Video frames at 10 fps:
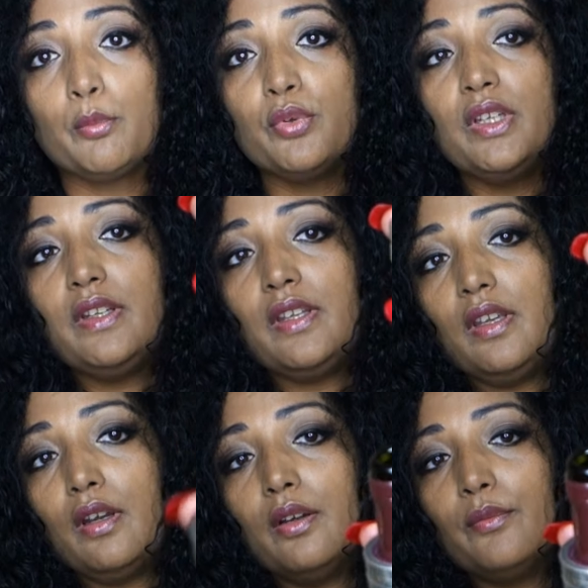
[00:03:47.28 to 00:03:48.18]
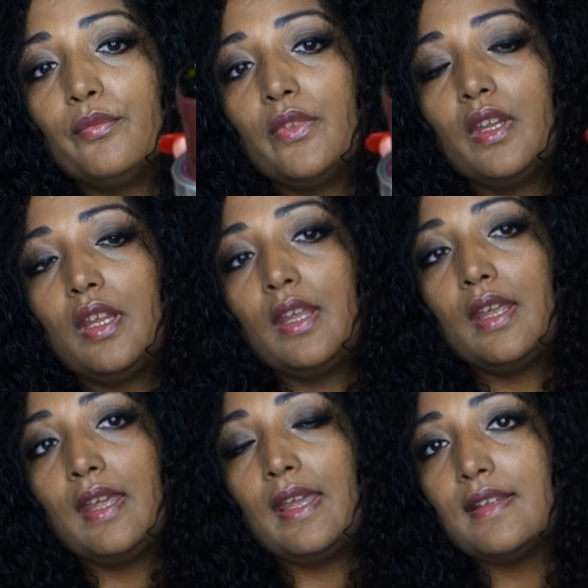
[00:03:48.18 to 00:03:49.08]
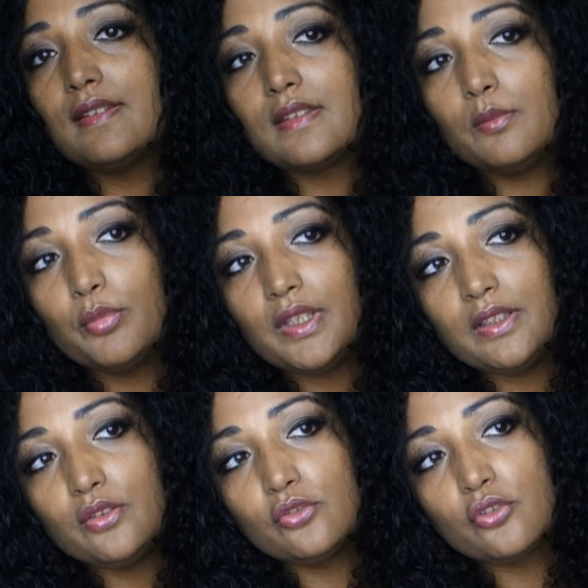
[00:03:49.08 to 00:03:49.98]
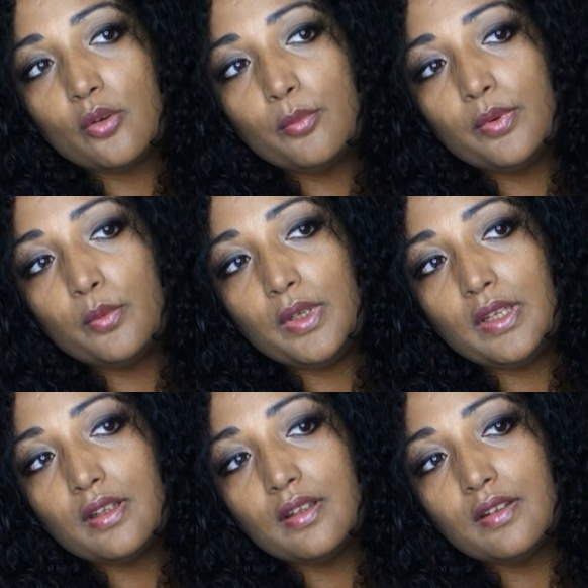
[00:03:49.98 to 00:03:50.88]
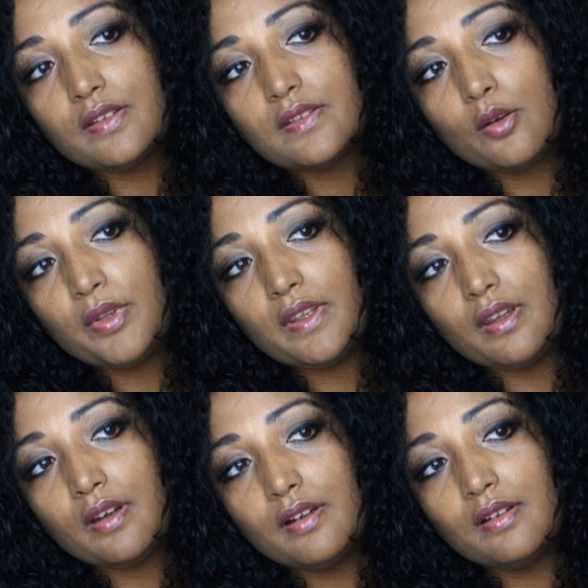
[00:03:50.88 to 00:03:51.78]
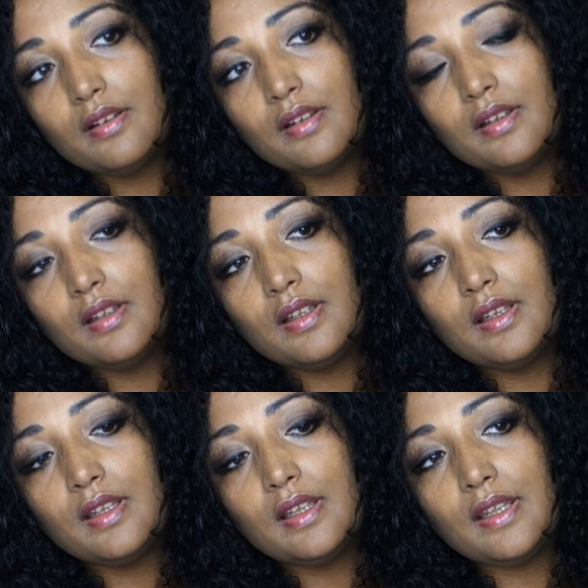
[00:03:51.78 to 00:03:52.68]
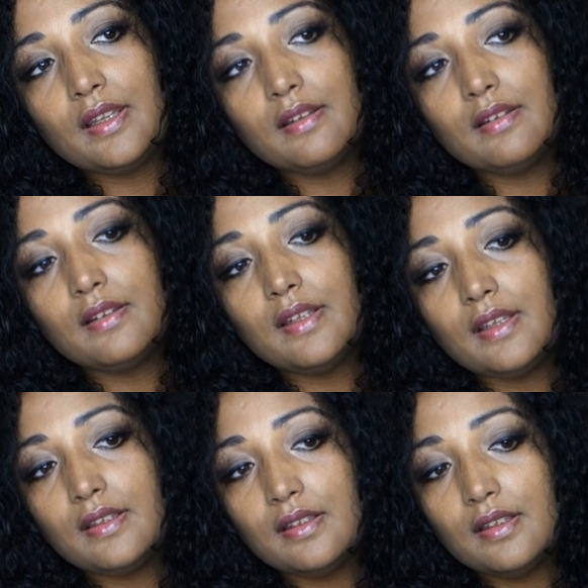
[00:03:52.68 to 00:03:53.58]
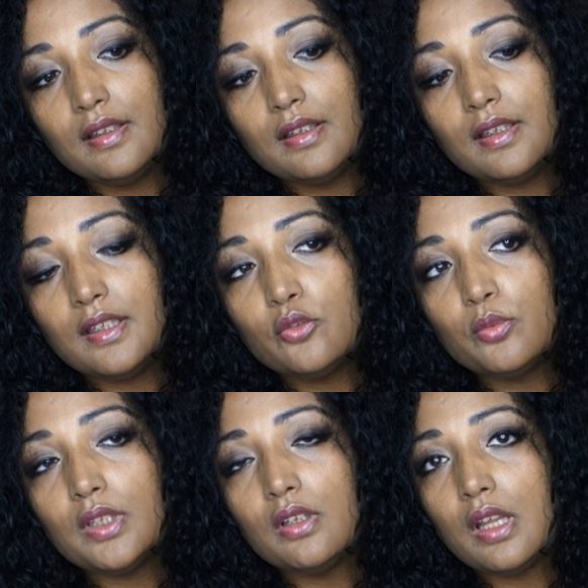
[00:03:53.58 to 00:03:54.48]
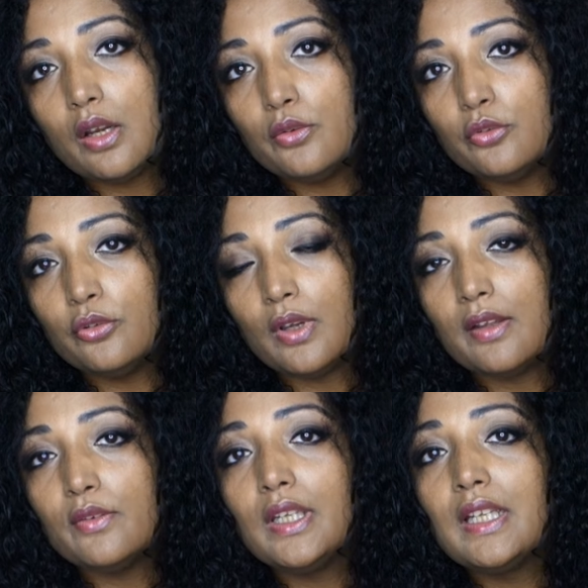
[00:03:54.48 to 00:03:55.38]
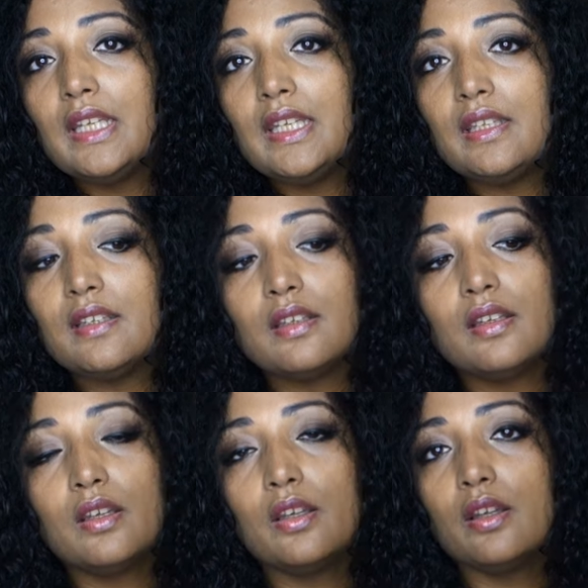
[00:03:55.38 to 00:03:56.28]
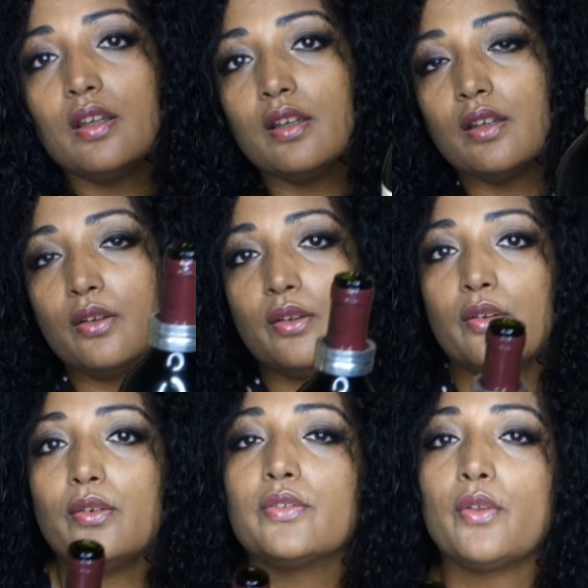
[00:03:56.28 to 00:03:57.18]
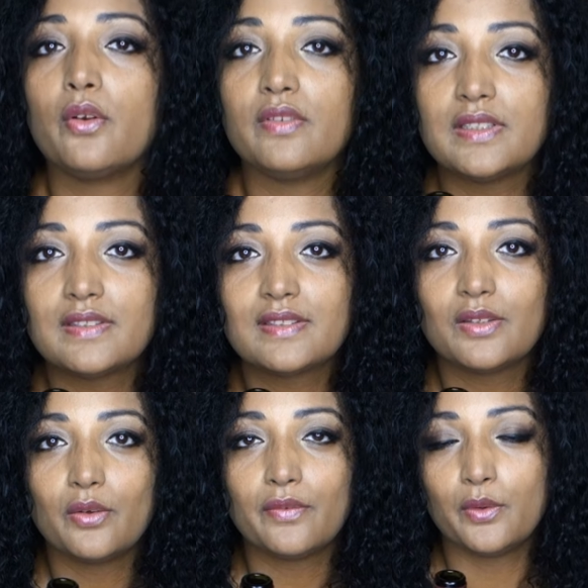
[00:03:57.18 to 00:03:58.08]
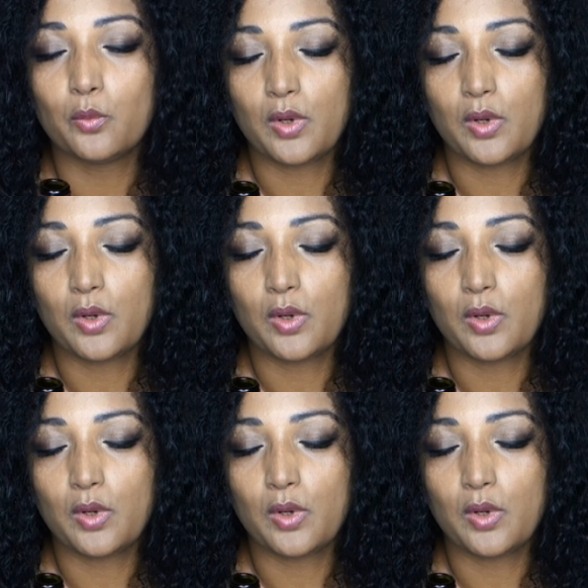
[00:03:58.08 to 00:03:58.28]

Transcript: Put it here, and simply the drop will stop here, and then it will allow you to have a clean service of the